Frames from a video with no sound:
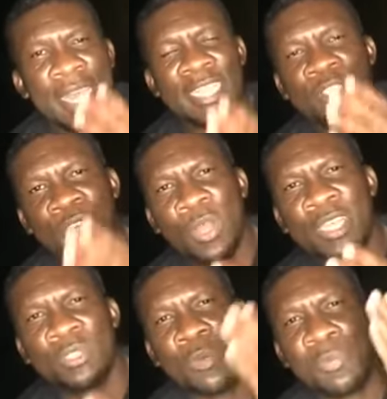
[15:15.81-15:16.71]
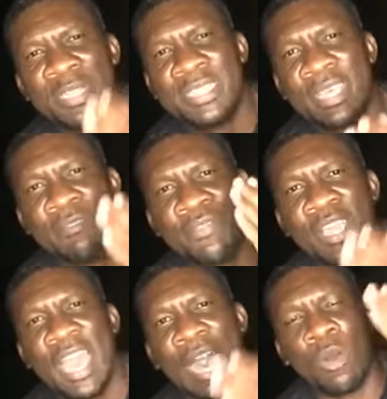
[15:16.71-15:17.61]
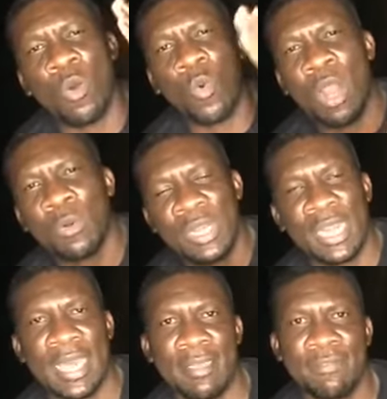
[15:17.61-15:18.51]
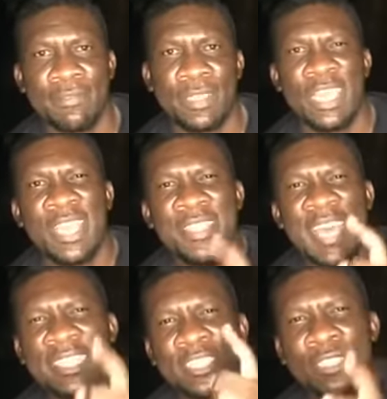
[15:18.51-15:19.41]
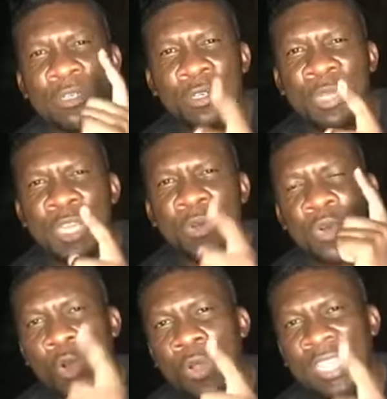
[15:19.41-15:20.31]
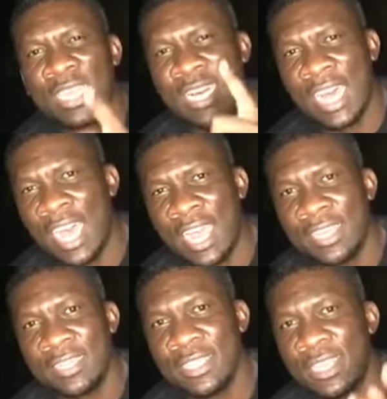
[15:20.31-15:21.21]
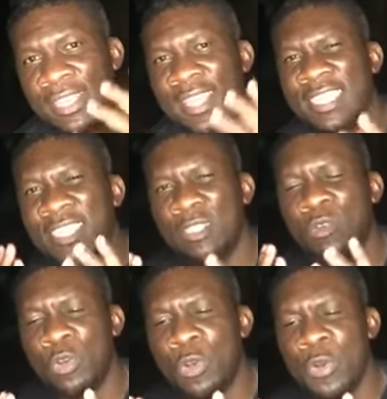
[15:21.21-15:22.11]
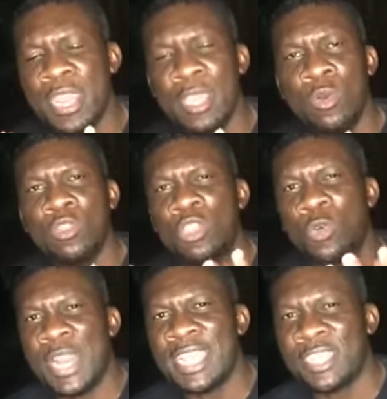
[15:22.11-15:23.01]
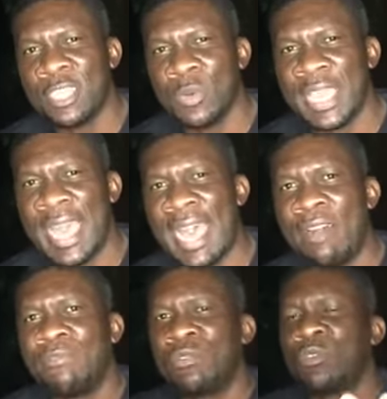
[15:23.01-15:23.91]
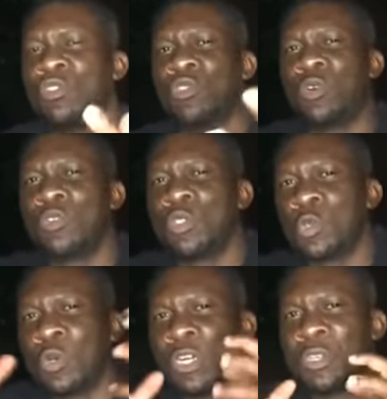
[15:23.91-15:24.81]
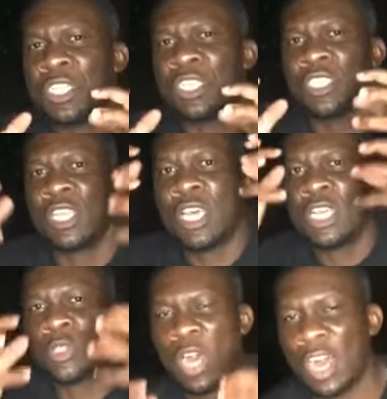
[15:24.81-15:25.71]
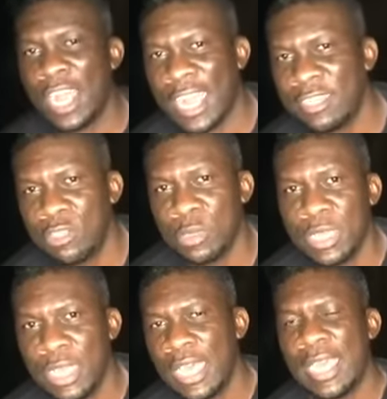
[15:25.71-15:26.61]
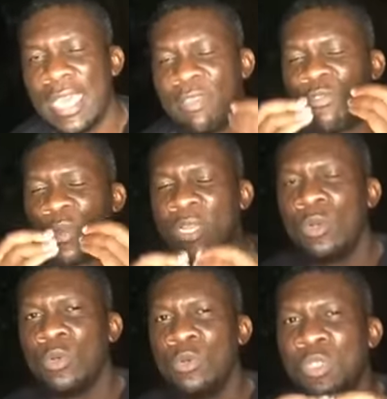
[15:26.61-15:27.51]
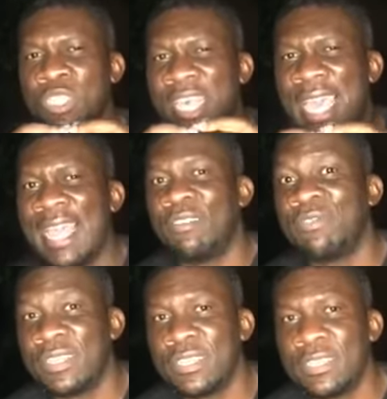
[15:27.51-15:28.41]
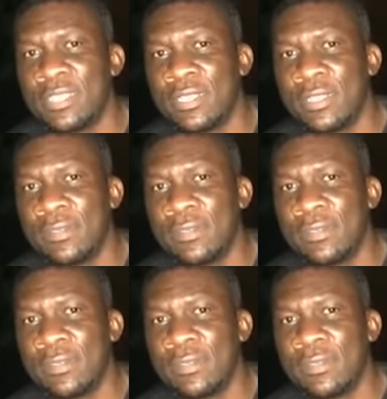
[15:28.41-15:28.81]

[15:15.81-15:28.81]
Let's focus on preserving our wildlife. That's the real calling card. That's the real treasure we have to draw tourists to our country. If we lose the elephants,